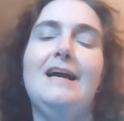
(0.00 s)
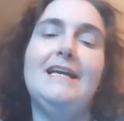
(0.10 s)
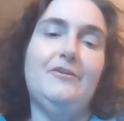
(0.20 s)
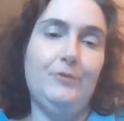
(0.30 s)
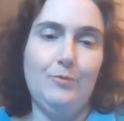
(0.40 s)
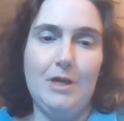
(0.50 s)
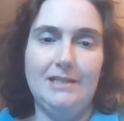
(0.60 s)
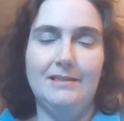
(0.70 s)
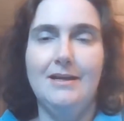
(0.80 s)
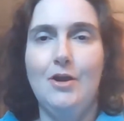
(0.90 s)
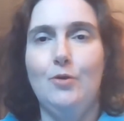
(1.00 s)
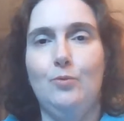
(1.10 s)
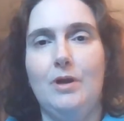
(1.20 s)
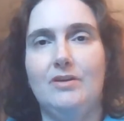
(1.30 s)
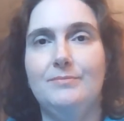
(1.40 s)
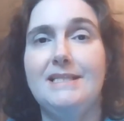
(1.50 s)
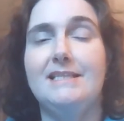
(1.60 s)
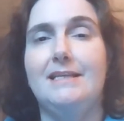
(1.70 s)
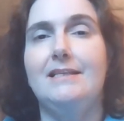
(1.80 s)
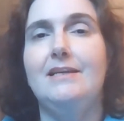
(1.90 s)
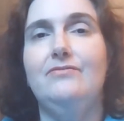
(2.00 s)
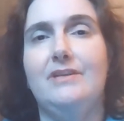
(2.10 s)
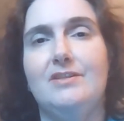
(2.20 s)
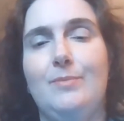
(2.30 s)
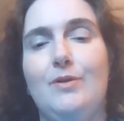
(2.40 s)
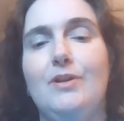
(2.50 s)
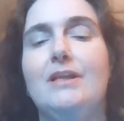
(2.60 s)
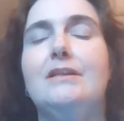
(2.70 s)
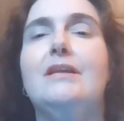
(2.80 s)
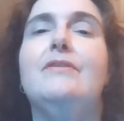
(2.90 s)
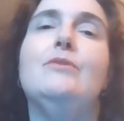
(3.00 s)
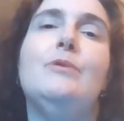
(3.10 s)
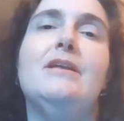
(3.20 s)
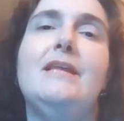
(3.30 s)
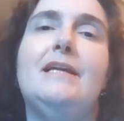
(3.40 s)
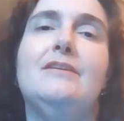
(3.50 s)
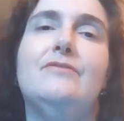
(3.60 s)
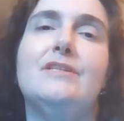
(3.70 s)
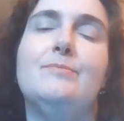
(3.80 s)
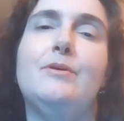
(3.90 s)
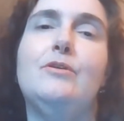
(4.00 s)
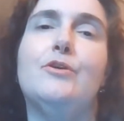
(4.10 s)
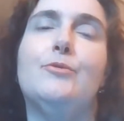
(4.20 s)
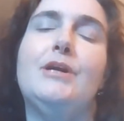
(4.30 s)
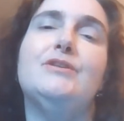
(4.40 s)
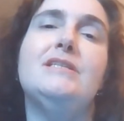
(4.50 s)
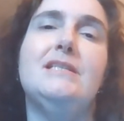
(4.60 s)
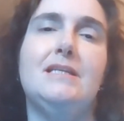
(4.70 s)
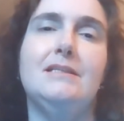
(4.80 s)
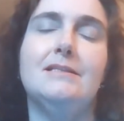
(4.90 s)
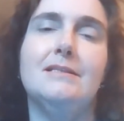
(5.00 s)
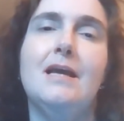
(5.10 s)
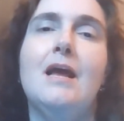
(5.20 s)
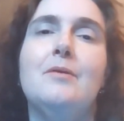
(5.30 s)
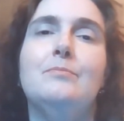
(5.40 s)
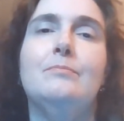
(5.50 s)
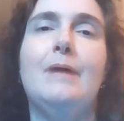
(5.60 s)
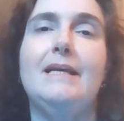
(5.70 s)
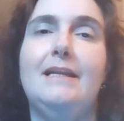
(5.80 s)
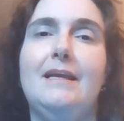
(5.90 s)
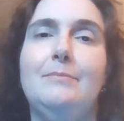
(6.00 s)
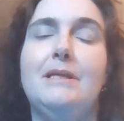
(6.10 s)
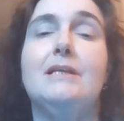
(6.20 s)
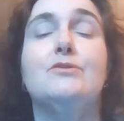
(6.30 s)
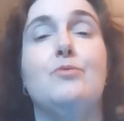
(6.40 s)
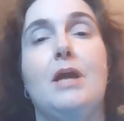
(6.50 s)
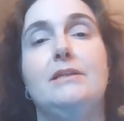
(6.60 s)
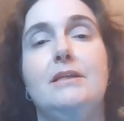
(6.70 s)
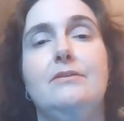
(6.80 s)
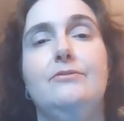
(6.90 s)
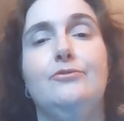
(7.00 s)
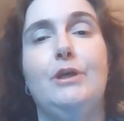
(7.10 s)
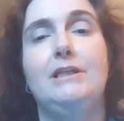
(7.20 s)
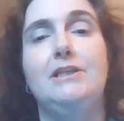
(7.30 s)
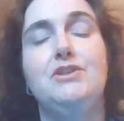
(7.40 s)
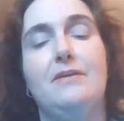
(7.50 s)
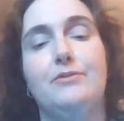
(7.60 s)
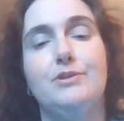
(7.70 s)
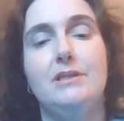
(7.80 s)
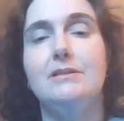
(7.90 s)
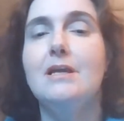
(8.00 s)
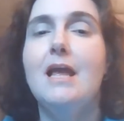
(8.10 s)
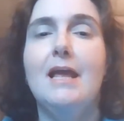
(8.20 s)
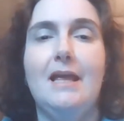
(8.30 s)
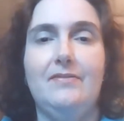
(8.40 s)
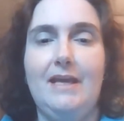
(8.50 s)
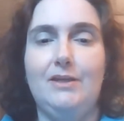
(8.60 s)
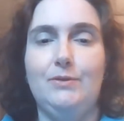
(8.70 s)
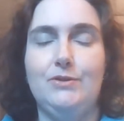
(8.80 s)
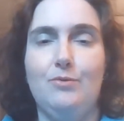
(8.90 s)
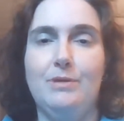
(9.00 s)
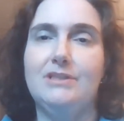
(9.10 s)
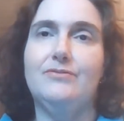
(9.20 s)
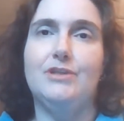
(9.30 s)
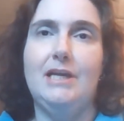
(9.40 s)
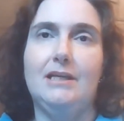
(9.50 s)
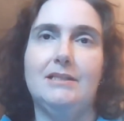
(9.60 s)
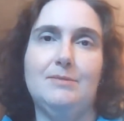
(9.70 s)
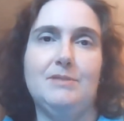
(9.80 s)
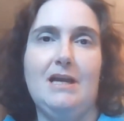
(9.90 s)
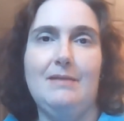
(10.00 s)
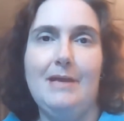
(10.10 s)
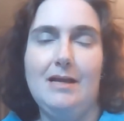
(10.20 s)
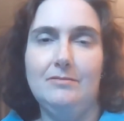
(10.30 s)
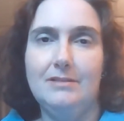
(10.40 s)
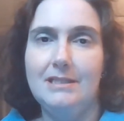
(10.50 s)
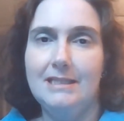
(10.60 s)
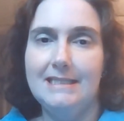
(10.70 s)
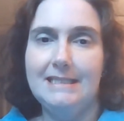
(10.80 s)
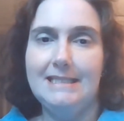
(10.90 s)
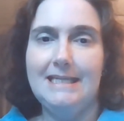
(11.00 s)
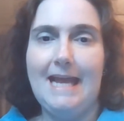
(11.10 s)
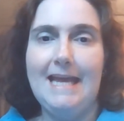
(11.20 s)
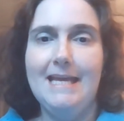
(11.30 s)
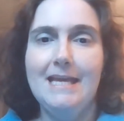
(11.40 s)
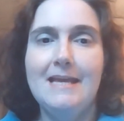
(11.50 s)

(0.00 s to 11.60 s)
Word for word: Hi everyone, welcome to See the Invisible, Living with an Invisible or Rare Disease. My name is Ronda Franny Jefferson, and thank you so much for taking some time out to listen today.